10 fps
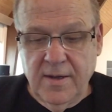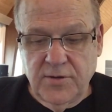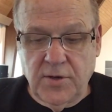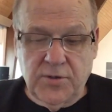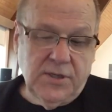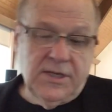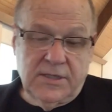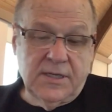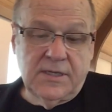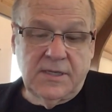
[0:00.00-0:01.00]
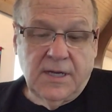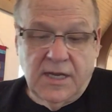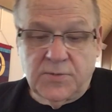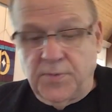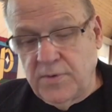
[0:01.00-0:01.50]
Social distancing
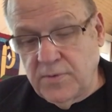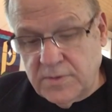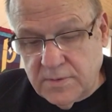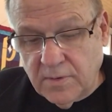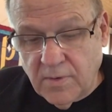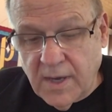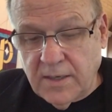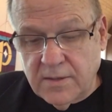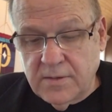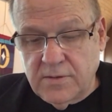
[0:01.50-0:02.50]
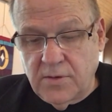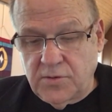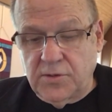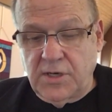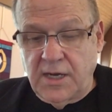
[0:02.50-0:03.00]
has produced great
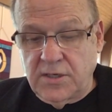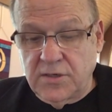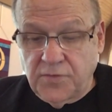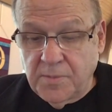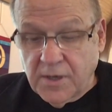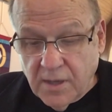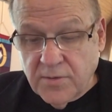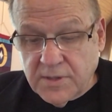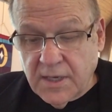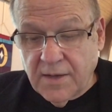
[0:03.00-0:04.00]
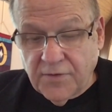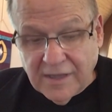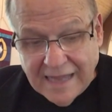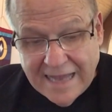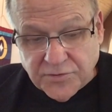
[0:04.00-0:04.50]
social changes, from the closing of
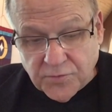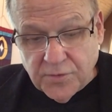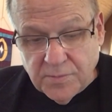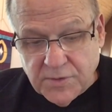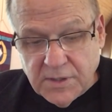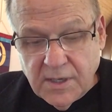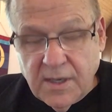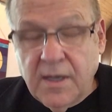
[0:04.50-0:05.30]
classrooms